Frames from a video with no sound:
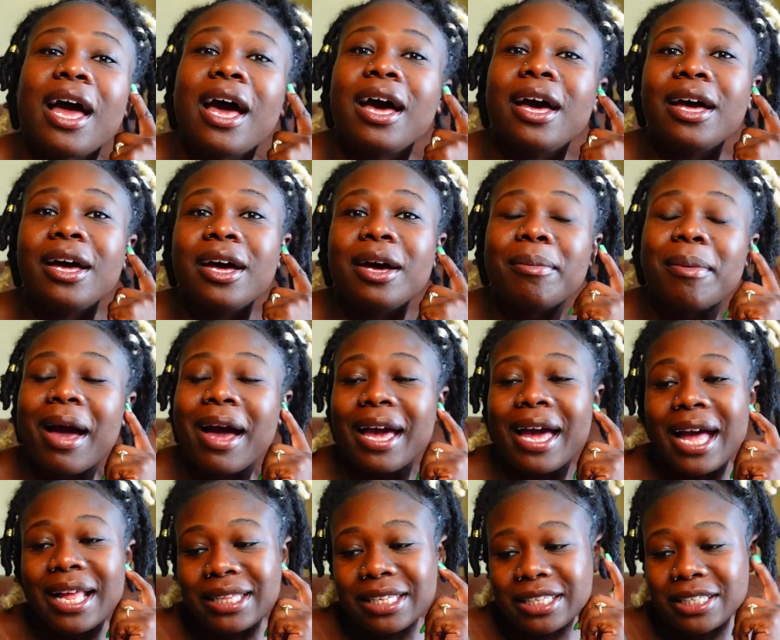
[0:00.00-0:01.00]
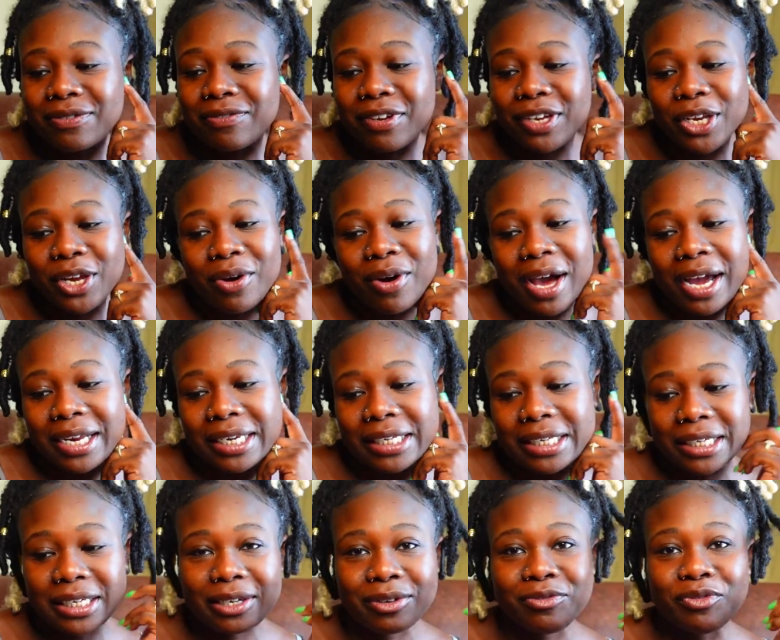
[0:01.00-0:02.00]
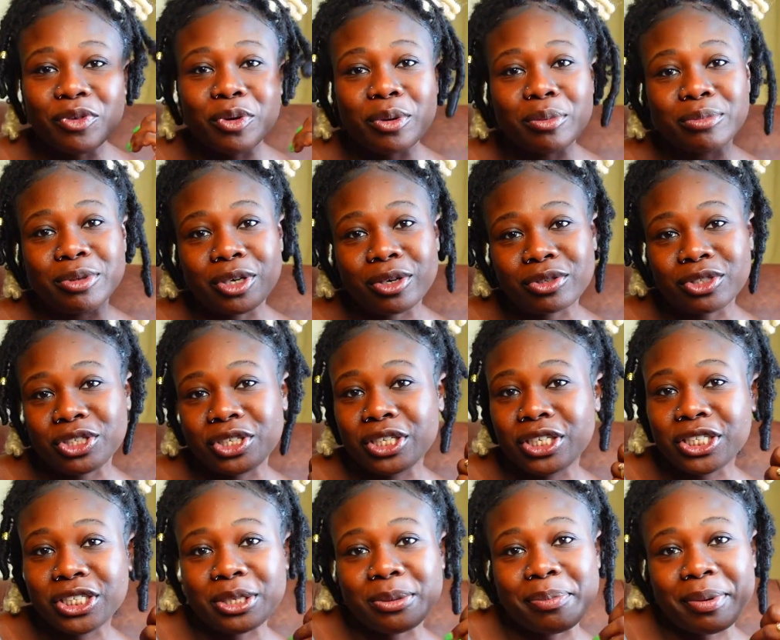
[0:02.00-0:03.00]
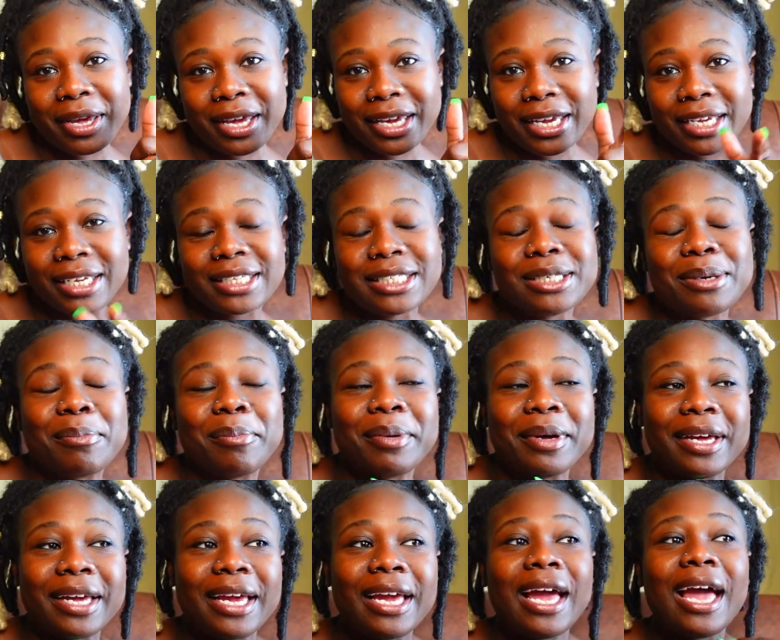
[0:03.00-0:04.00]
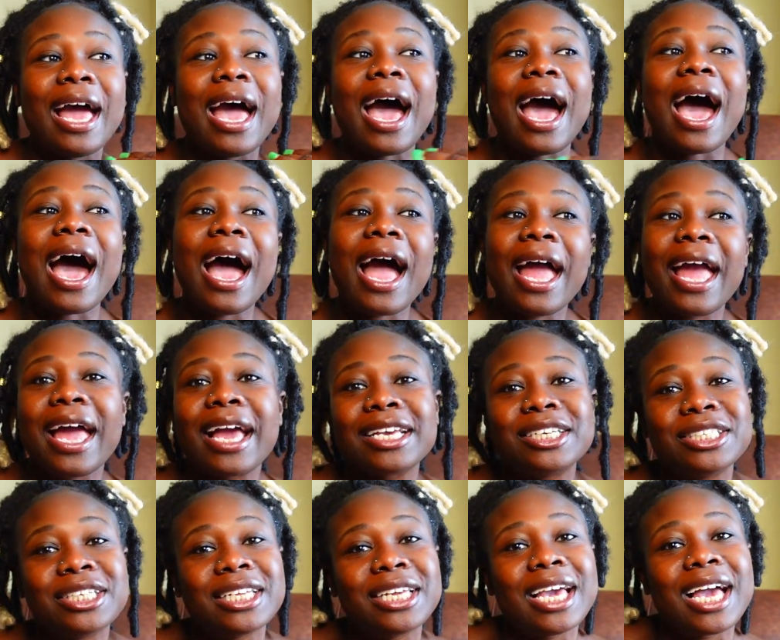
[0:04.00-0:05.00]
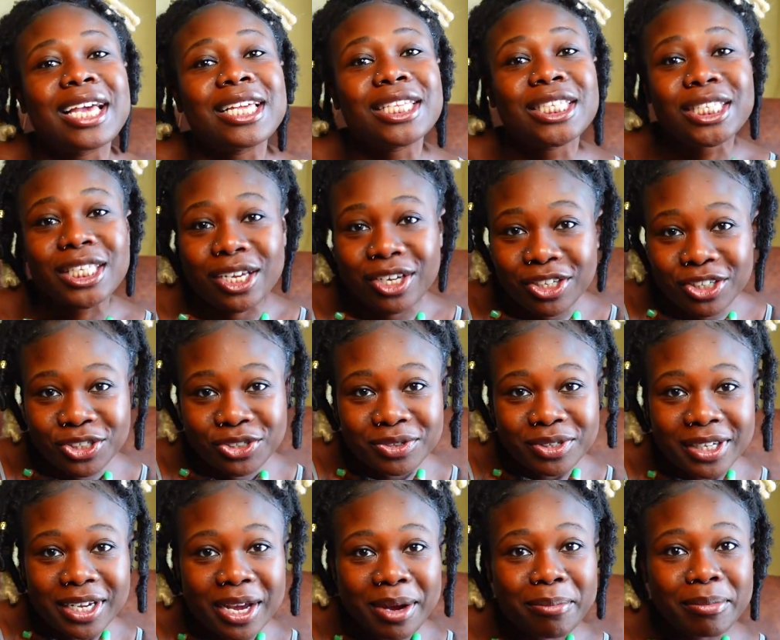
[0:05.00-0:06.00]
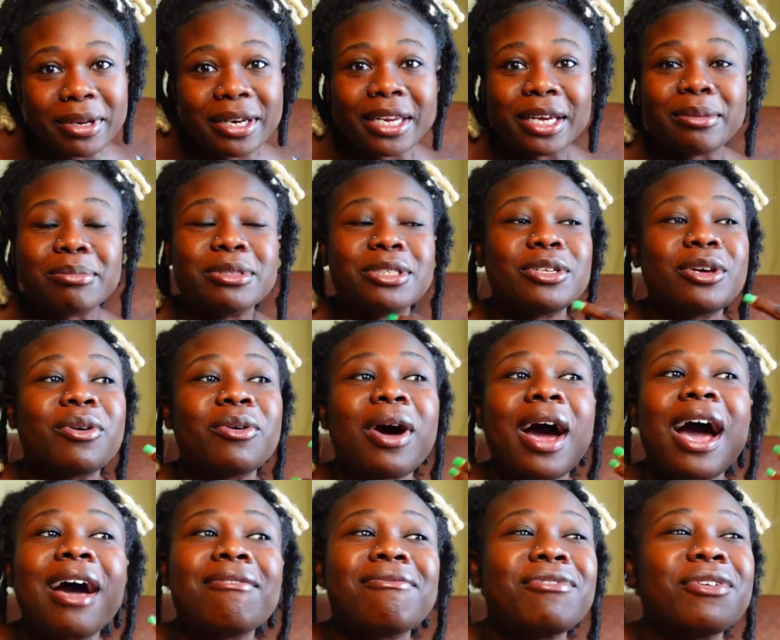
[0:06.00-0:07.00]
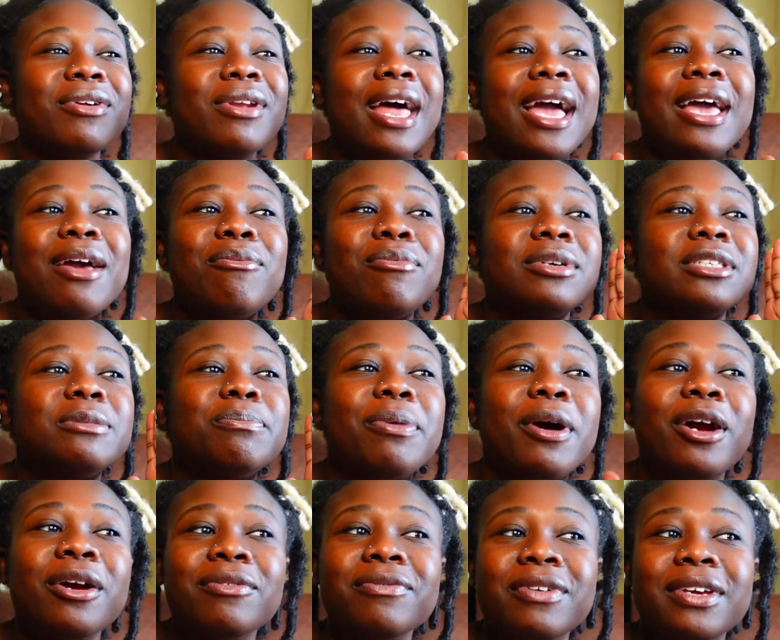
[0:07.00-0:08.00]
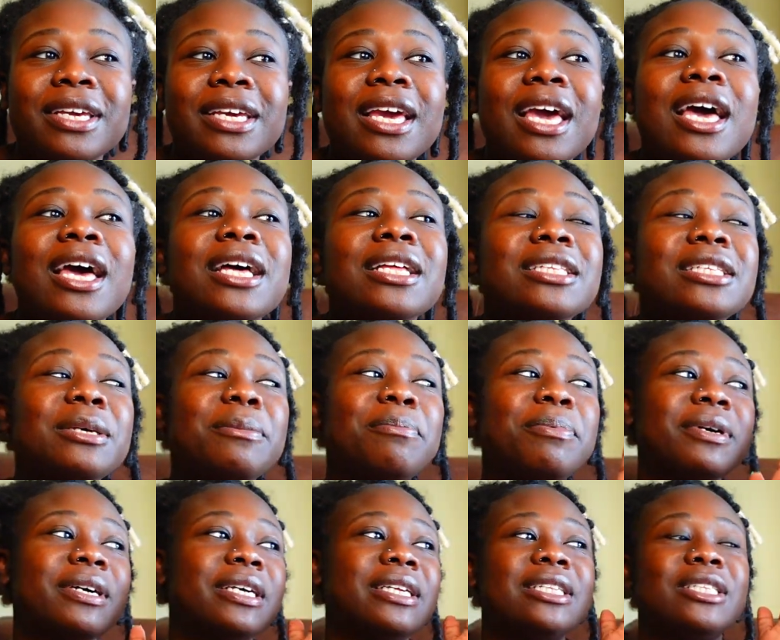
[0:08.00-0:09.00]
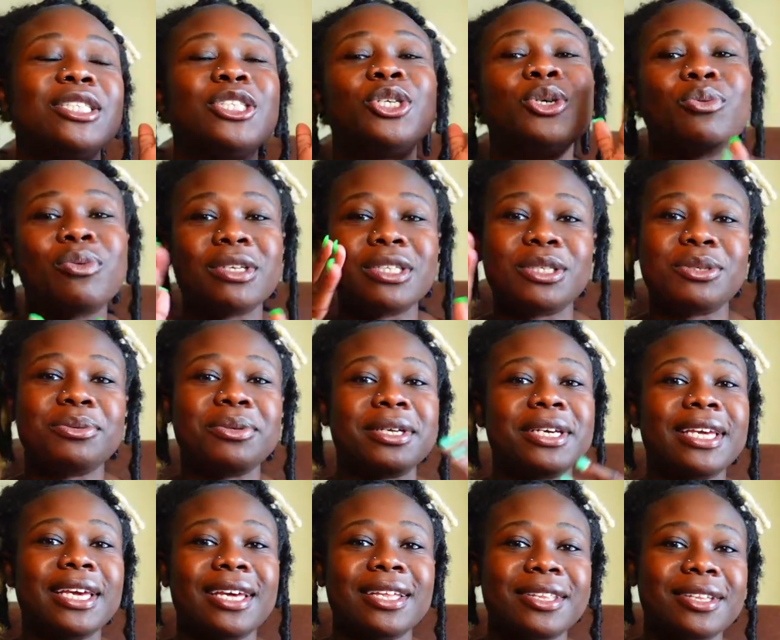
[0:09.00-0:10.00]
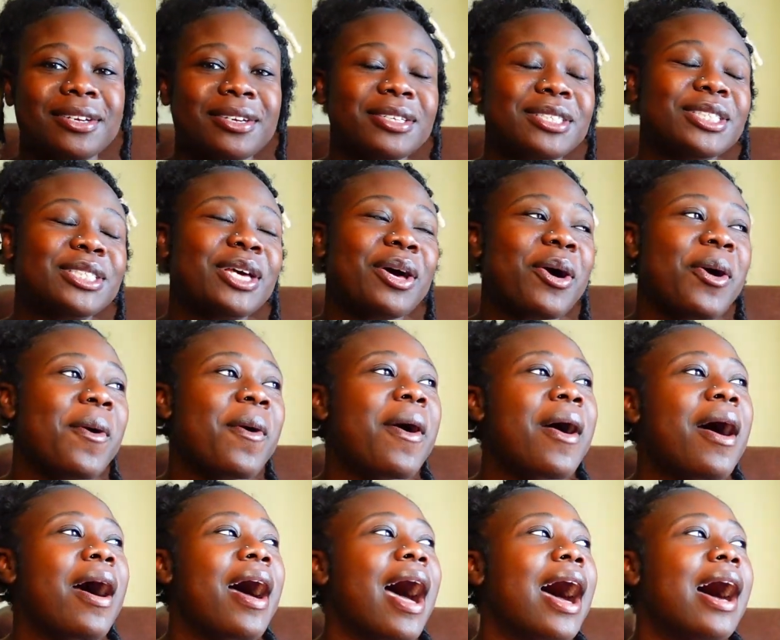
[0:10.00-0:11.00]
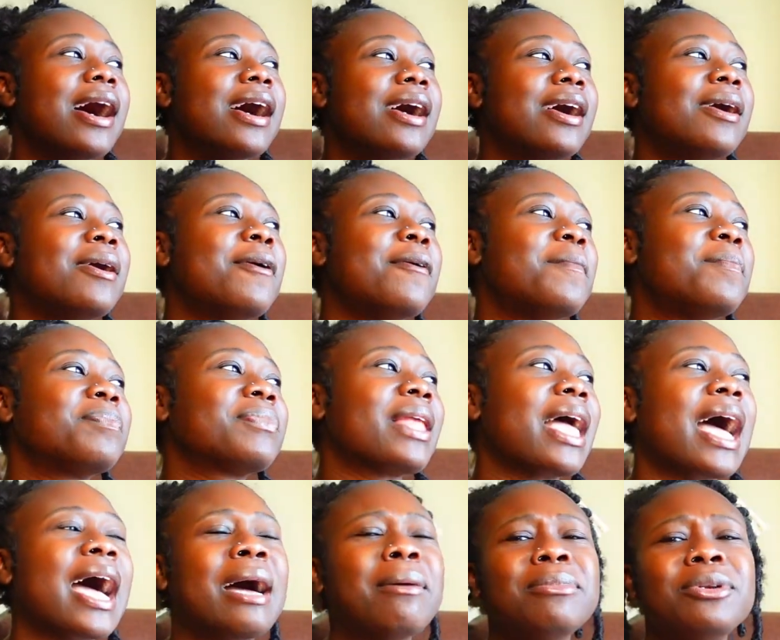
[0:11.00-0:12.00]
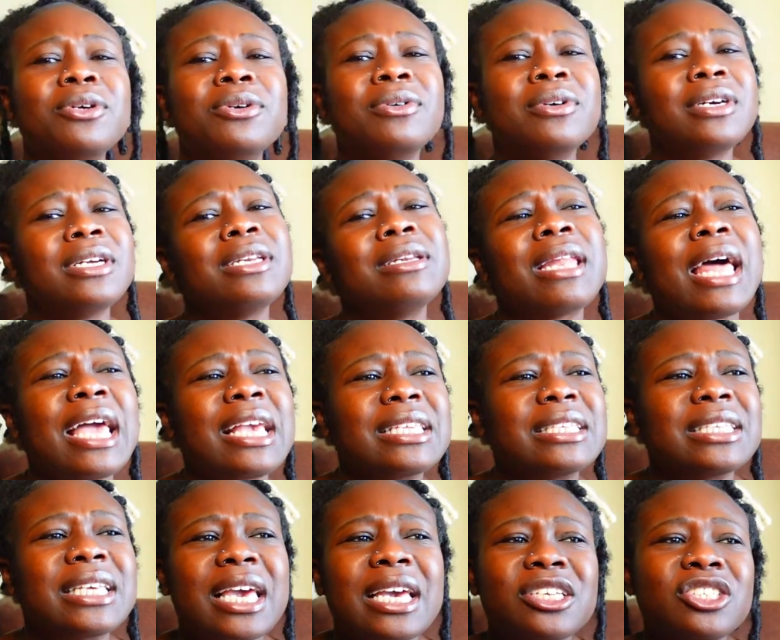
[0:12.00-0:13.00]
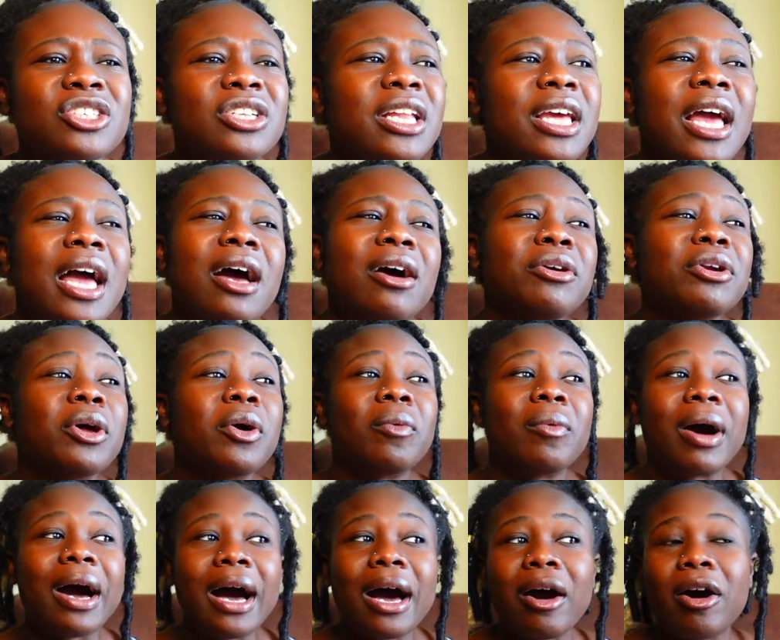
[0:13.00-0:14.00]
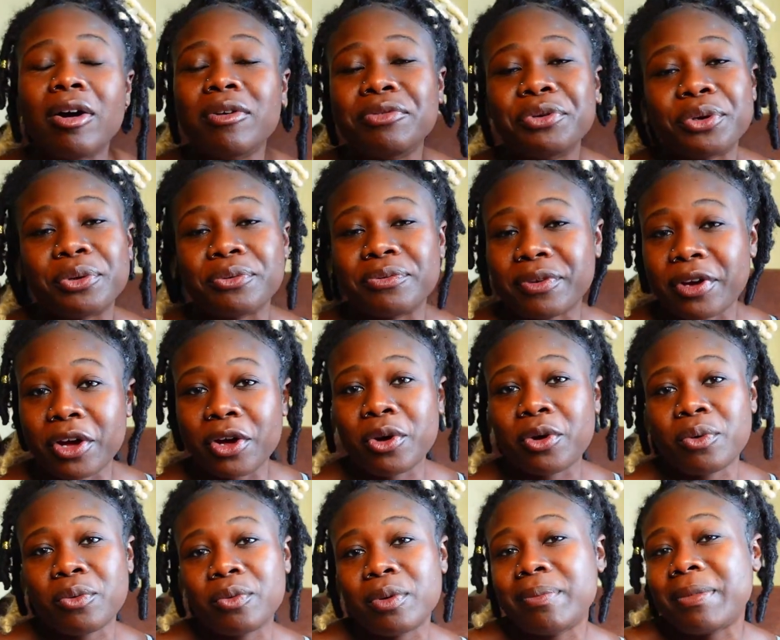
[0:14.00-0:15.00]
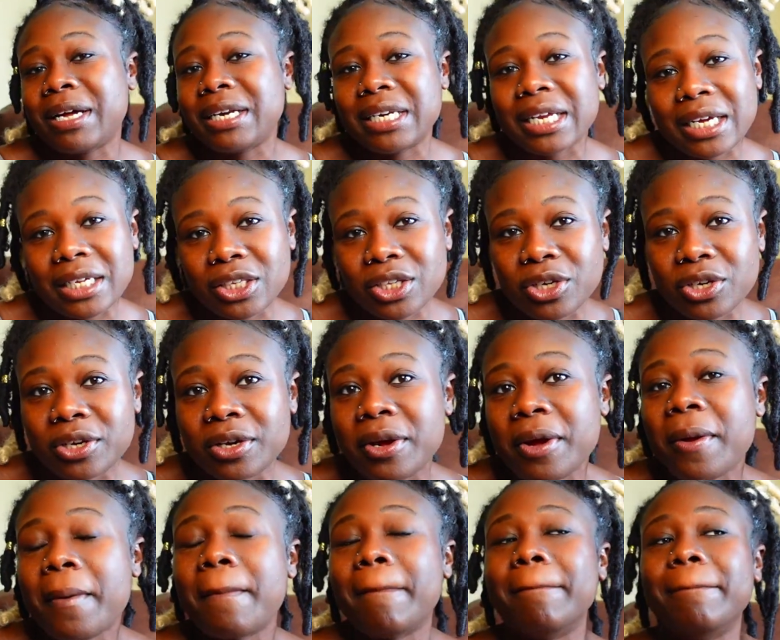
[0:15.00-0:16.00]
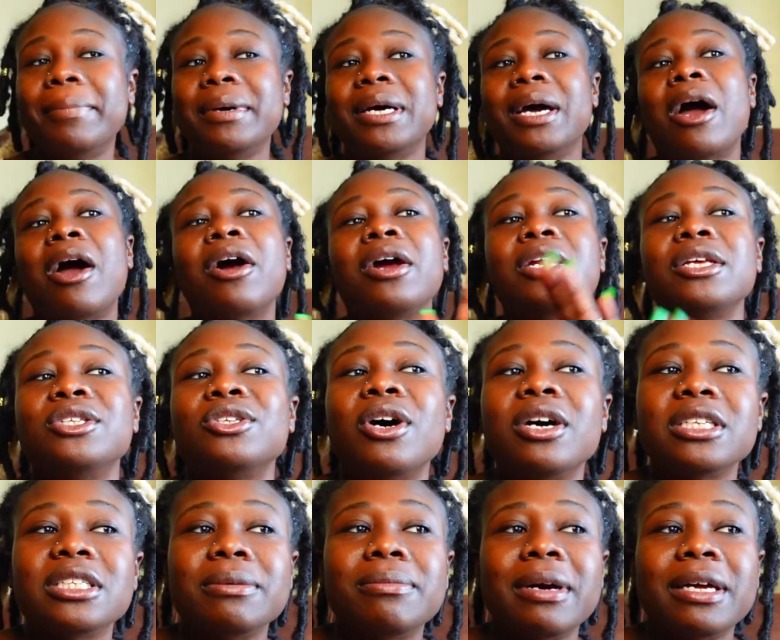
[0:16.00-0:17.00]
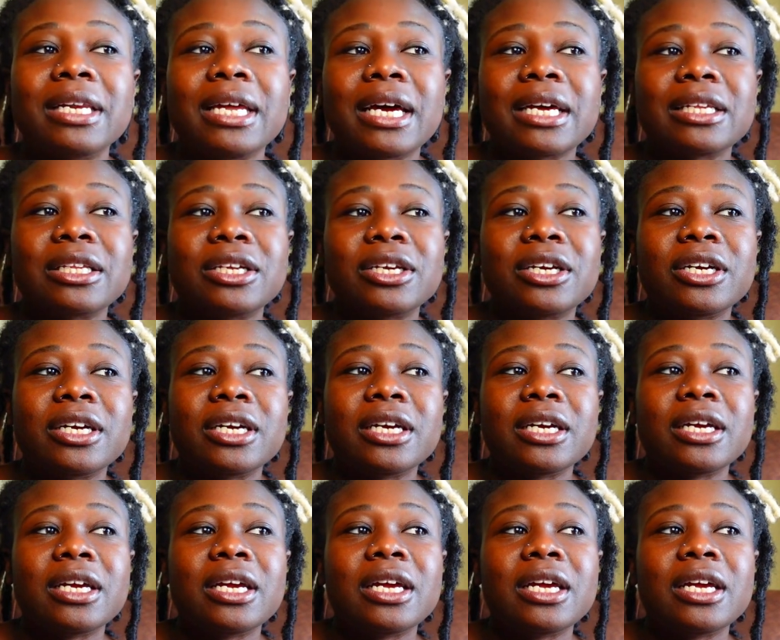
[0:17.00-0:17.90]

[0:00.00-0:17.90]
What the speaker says: I got this video idea from Dolce Nisha page, but I actually got surgery coming up, so I feel like it was perfect to put two and two together. So I'm doing like scheduling, I don't know why, over the phone with my doctor, but I already talked to my doctor.